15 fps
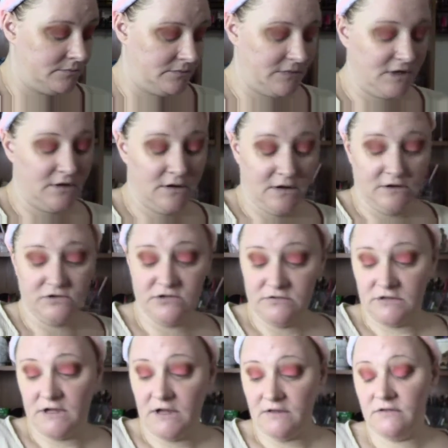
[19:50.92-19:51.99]
My gosh,
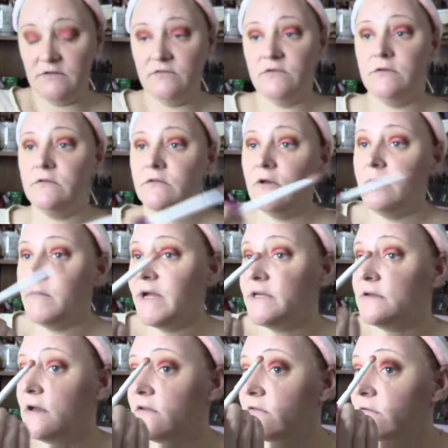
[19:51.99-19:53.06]
guys, if you saw my
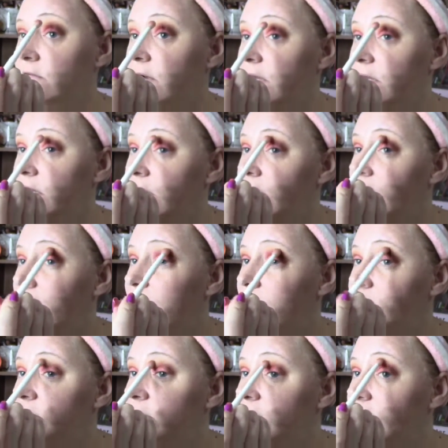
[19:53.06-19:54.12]
desk right now,
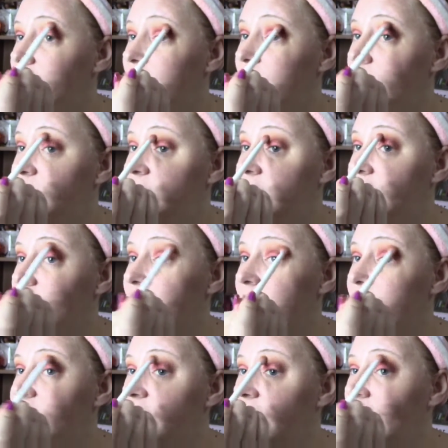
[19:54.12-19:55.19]
I'm trying to keep things
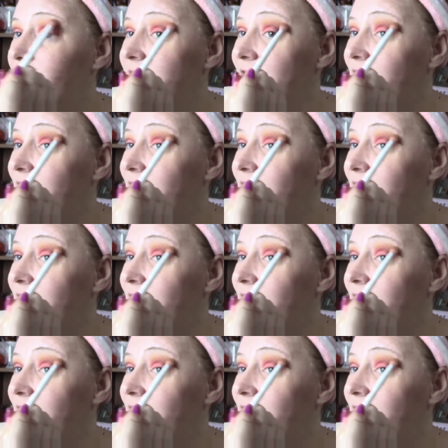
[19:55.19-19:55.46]
from falling